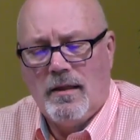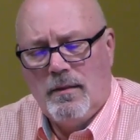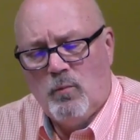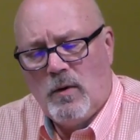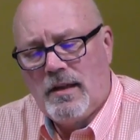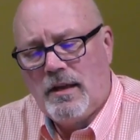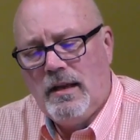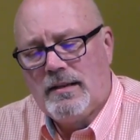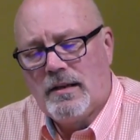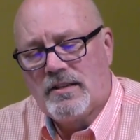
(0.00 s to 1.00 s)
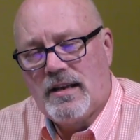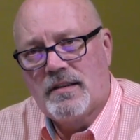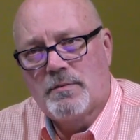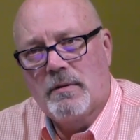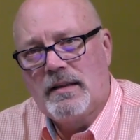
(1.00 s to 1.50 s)
One thing you need to understand,
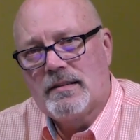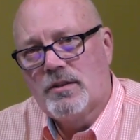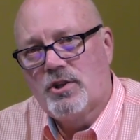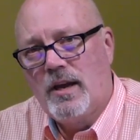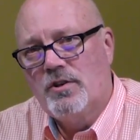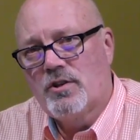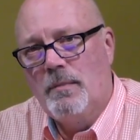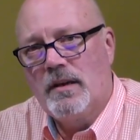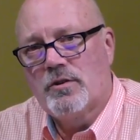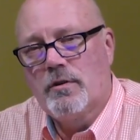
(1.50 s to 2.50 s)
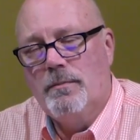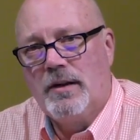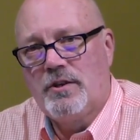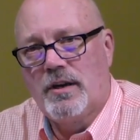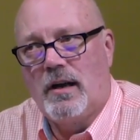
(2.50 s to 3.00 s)
this really doesn't change our ministry
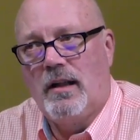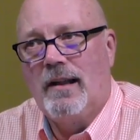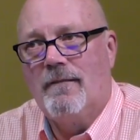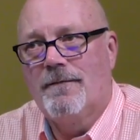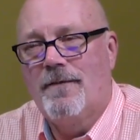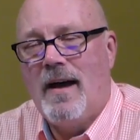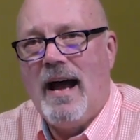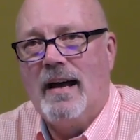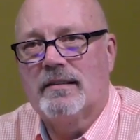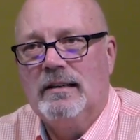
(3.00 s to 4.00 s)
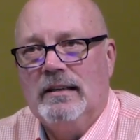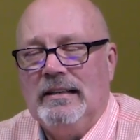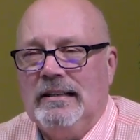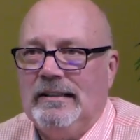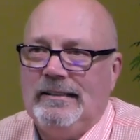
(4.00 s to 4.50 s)
budget at all. In fact,
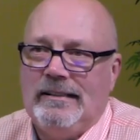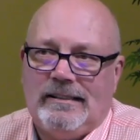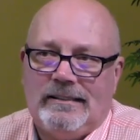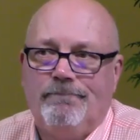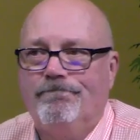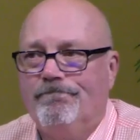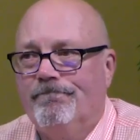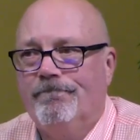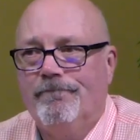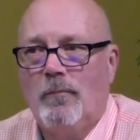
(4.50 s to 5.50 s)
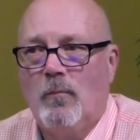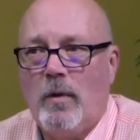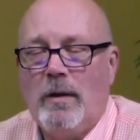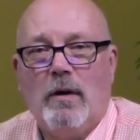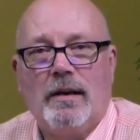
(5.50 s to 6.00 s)
um,
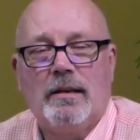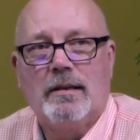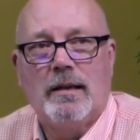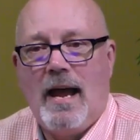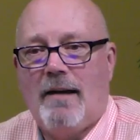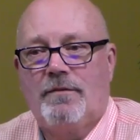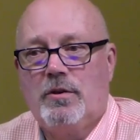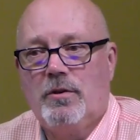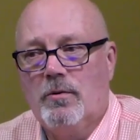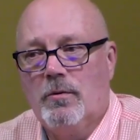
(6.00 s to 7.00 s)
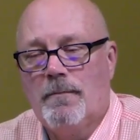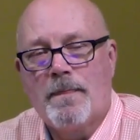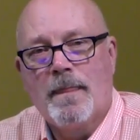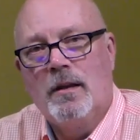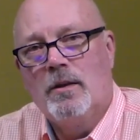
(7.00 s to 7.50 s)
we wouldn't have to
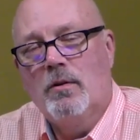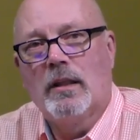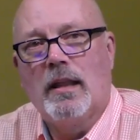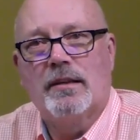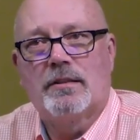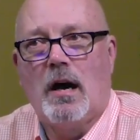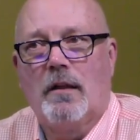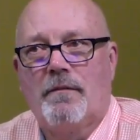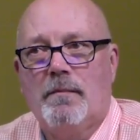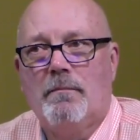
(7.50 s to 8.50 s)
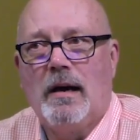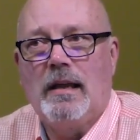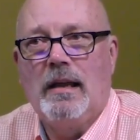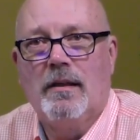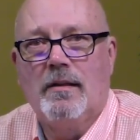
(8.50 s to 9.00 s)
utilize all of the
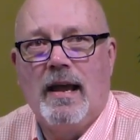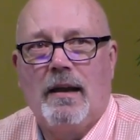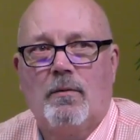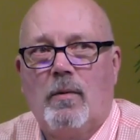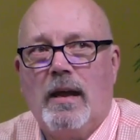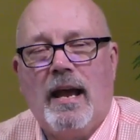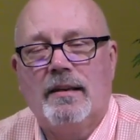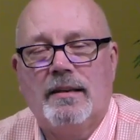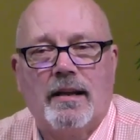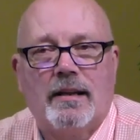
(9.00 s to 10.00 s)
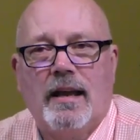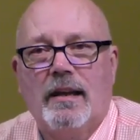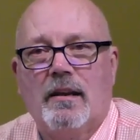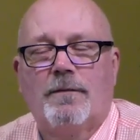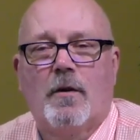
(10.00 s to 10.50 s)
money that we had
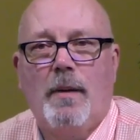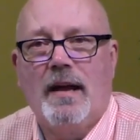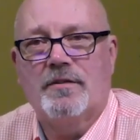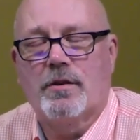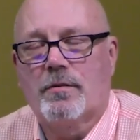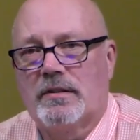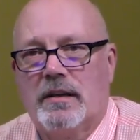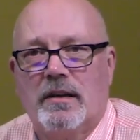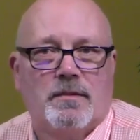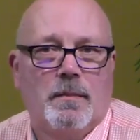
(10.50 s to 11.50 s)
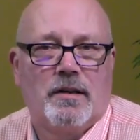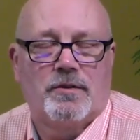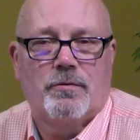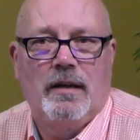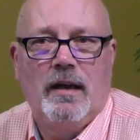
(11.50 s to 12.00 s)
dedicated for Pastor Chris and his
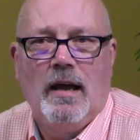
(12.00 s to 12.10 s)
ministry.